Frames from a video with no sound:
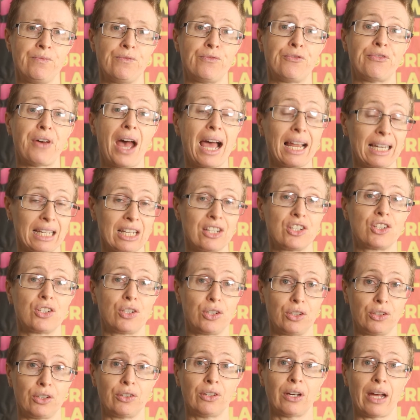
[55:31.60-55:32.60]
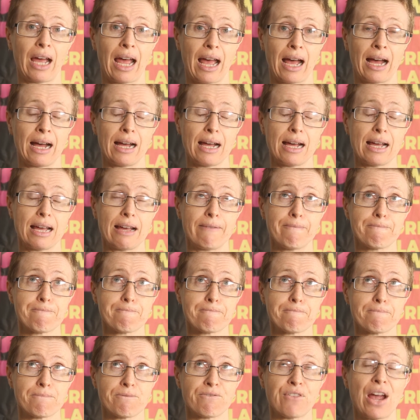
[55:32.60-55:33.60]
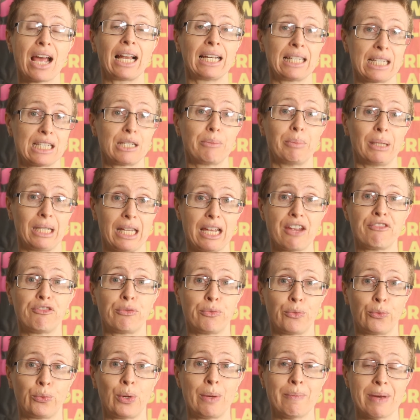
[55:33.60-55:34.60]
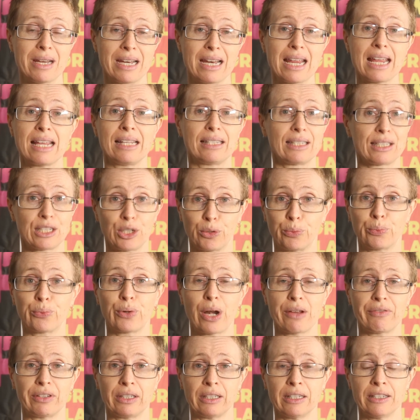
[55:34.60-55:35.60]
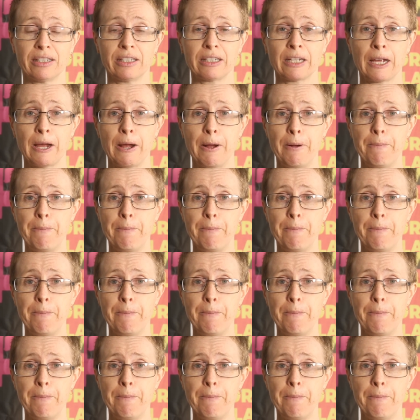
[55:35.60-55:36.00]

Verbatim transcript: failing to uh, failing to believe women is still prevalent